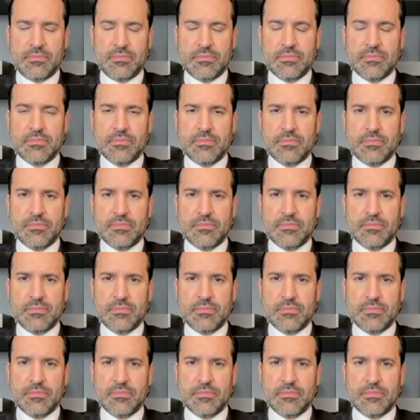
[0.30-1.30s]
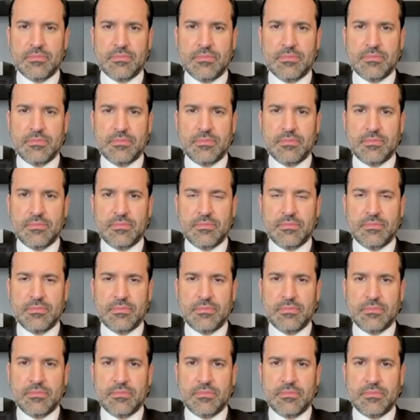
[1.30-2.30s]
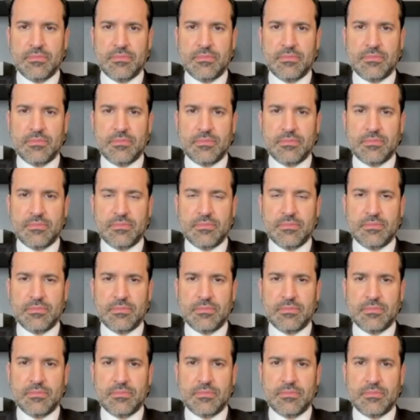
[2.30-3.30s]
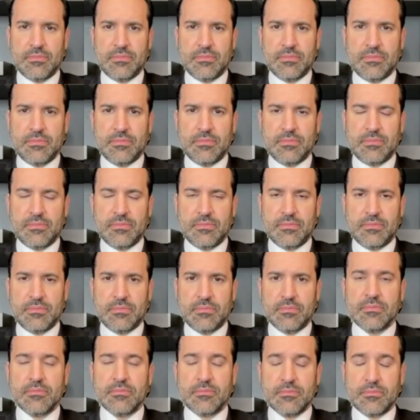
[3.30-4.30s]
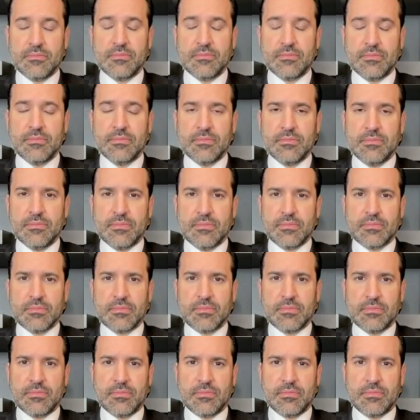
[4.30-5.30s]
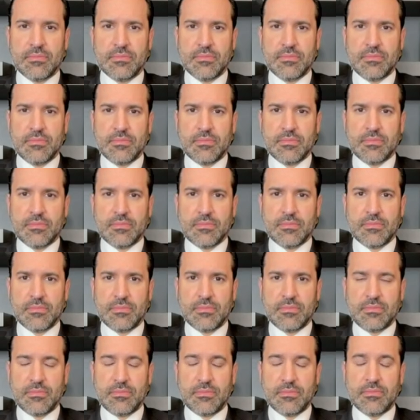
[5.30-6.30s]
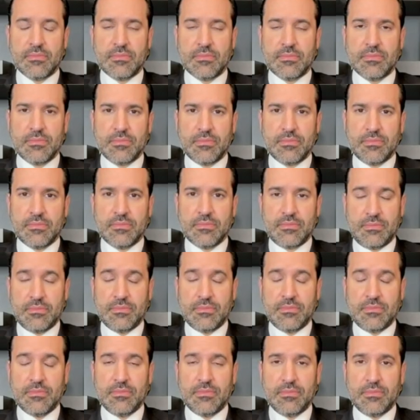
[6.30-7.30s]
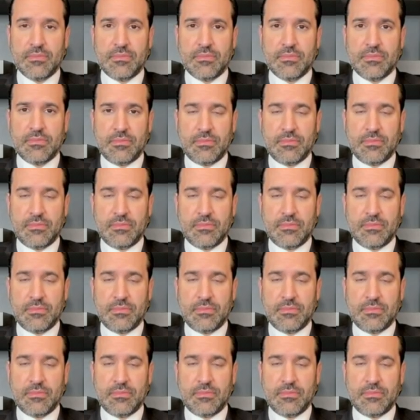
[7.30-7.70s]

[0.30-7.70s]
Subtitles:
The person shown says nothing.